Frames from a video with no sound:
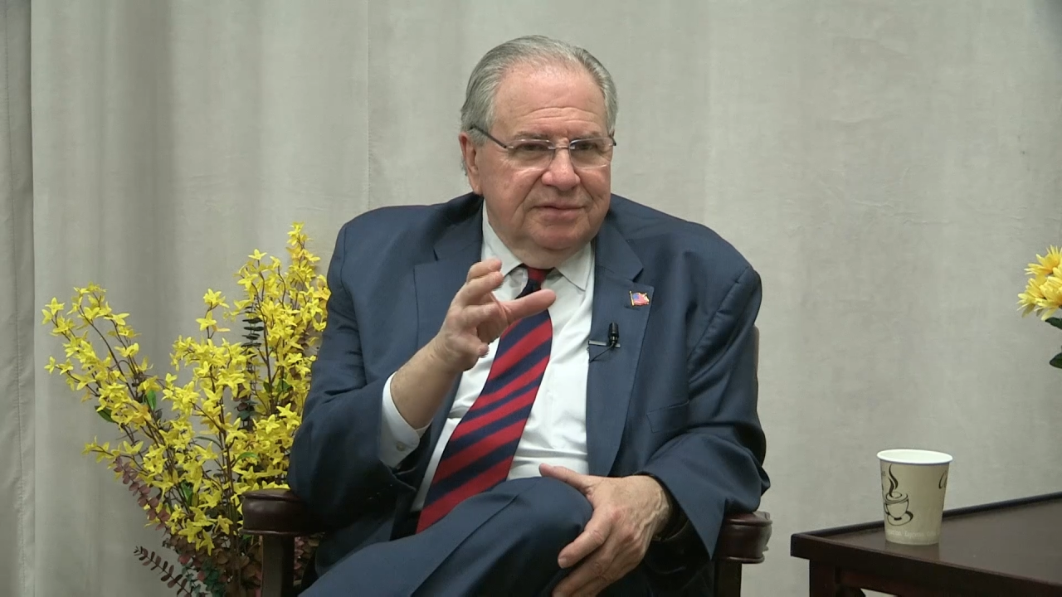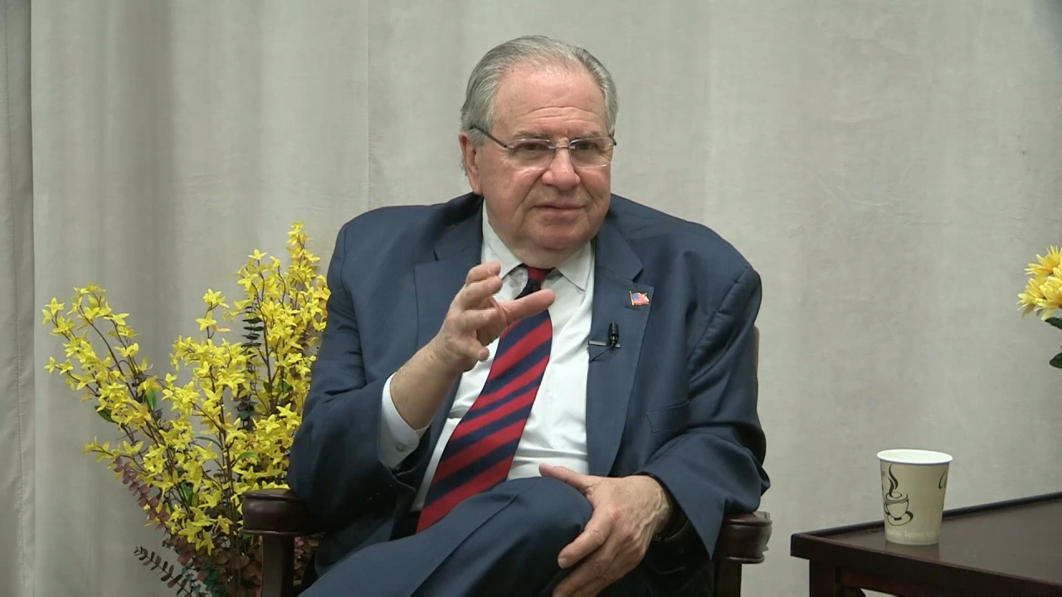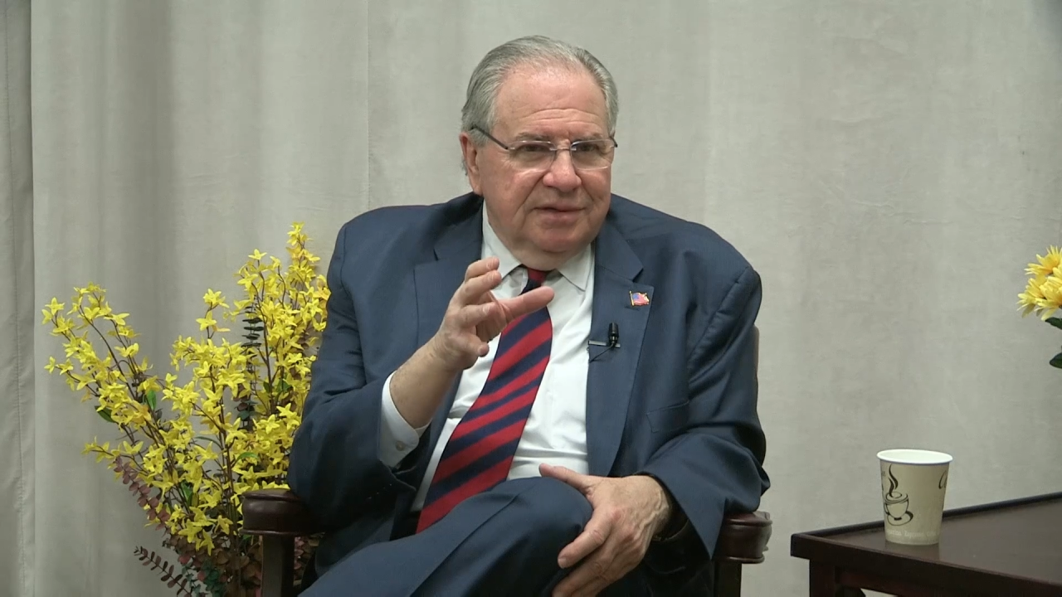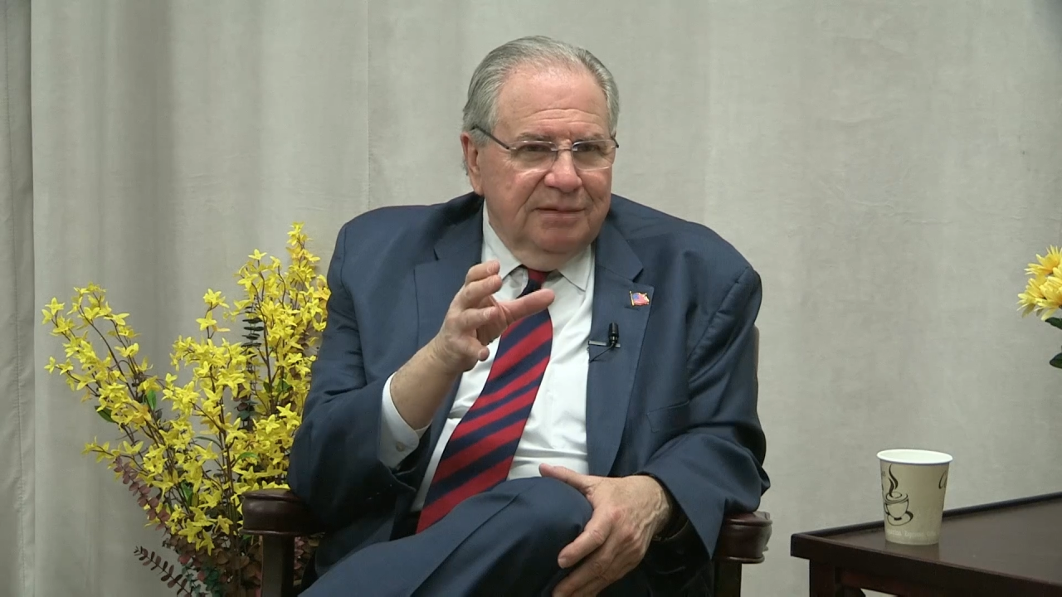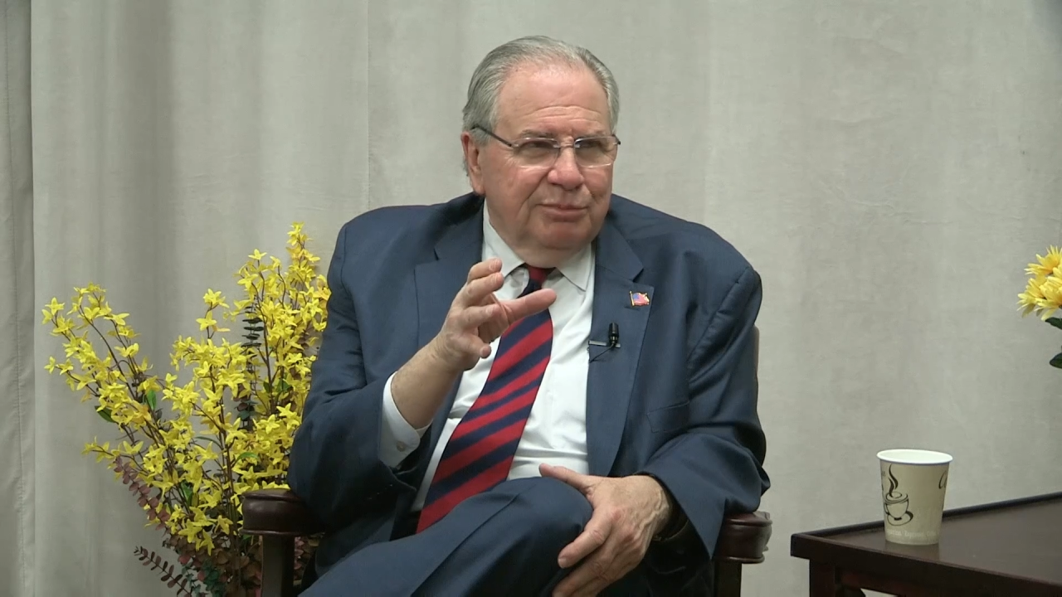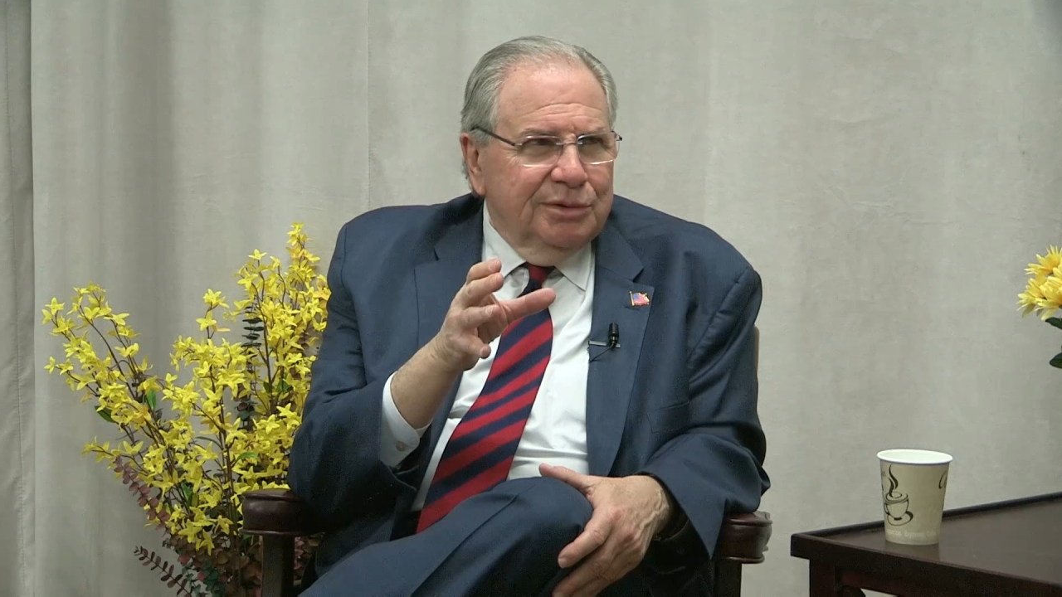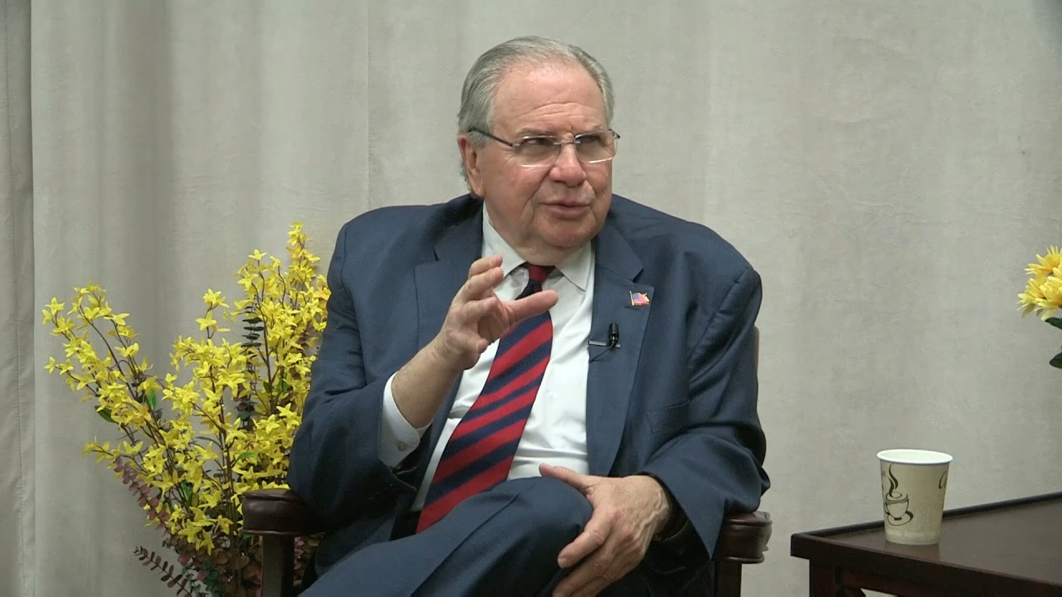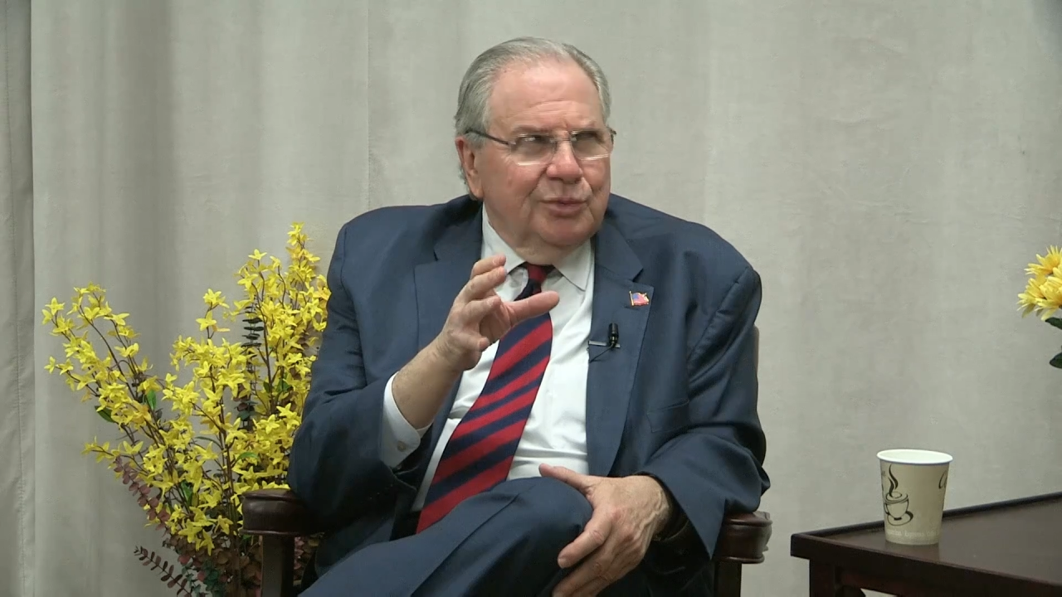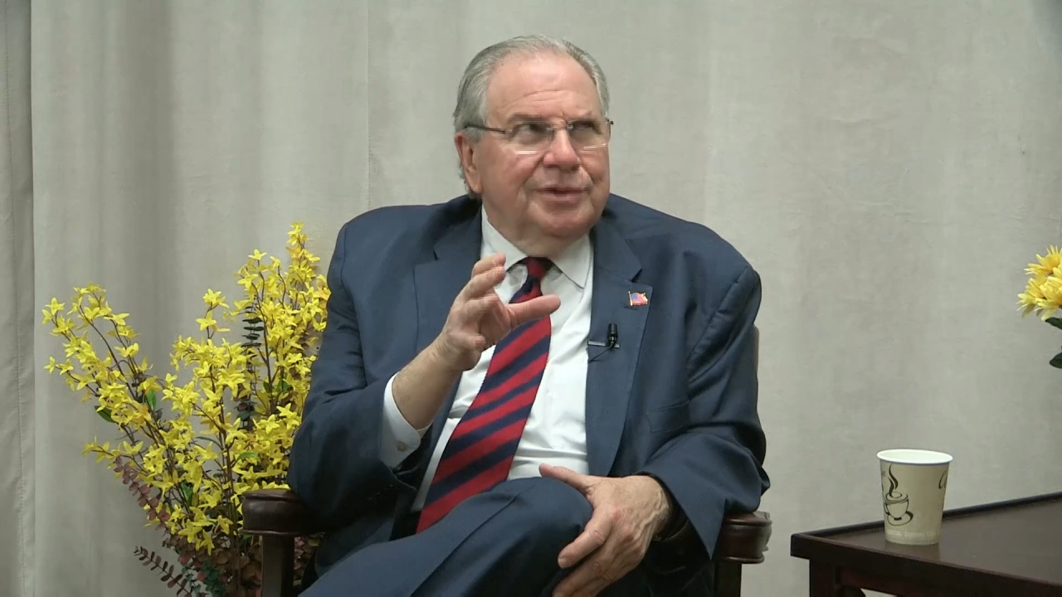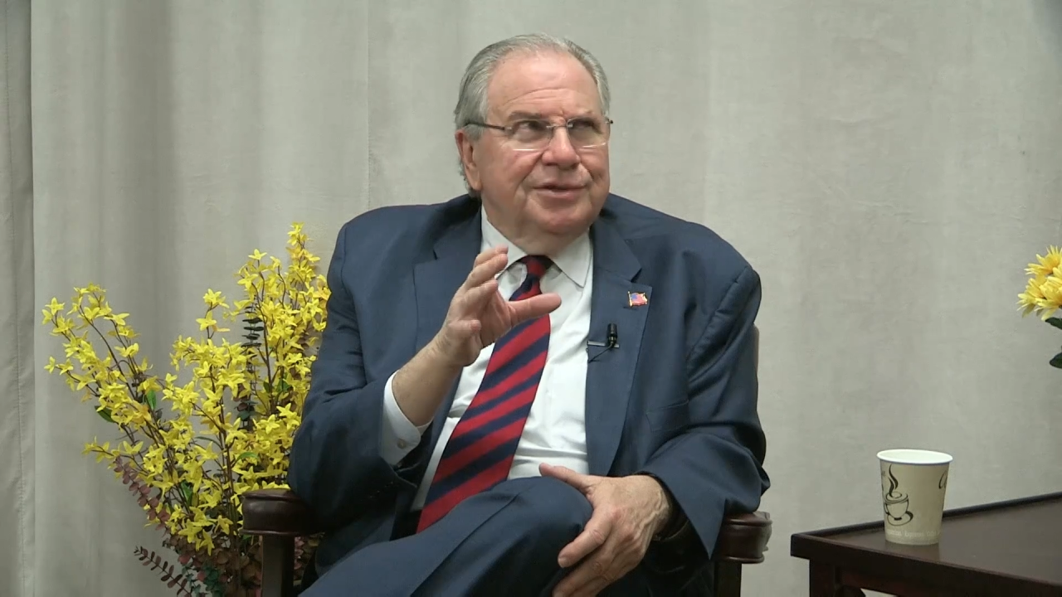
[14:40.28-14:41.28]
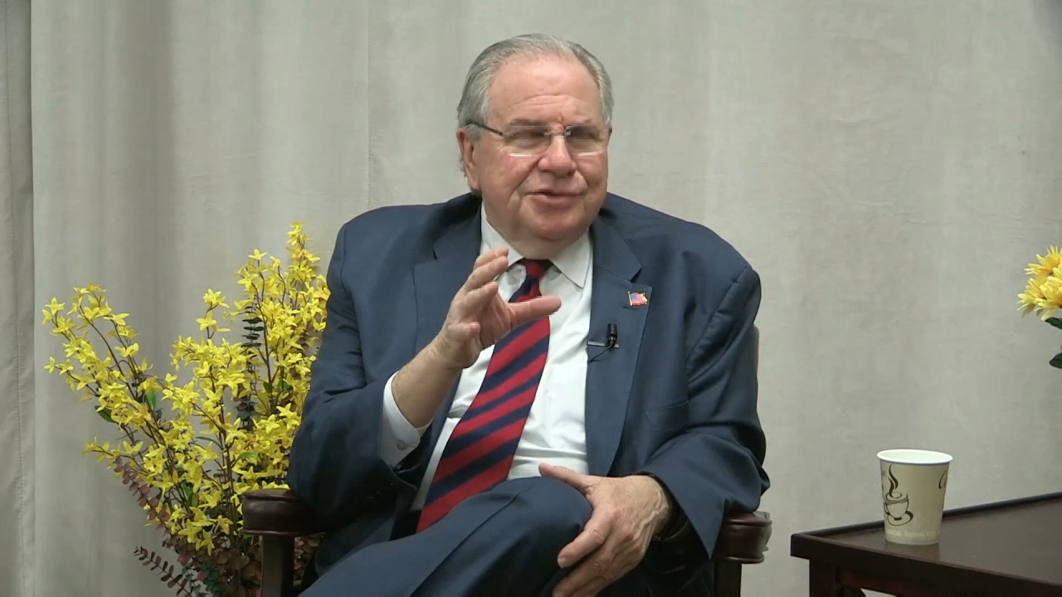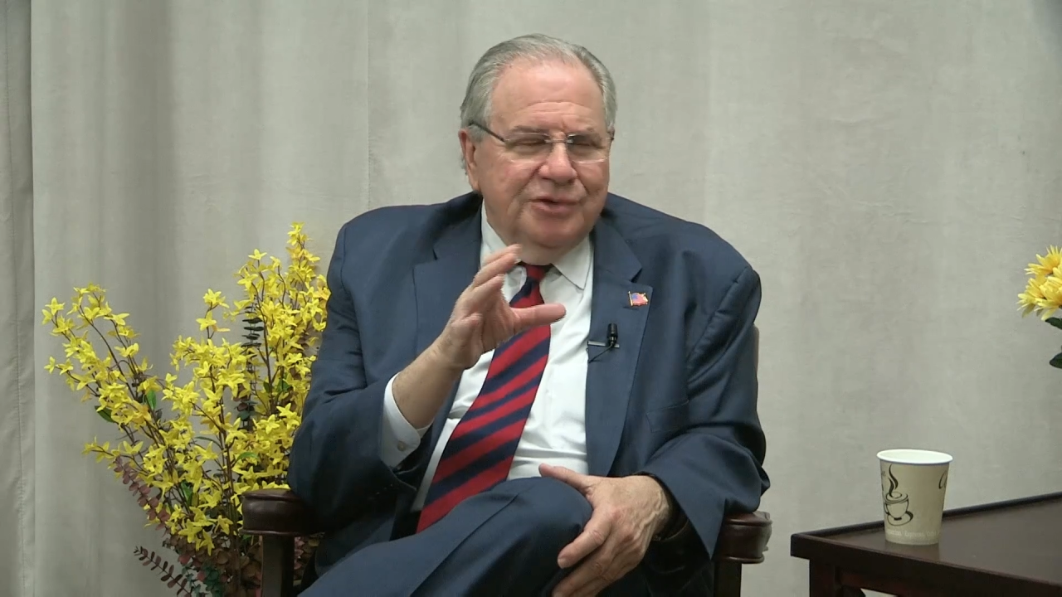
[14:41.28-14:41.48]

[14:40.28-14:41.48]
couple of winters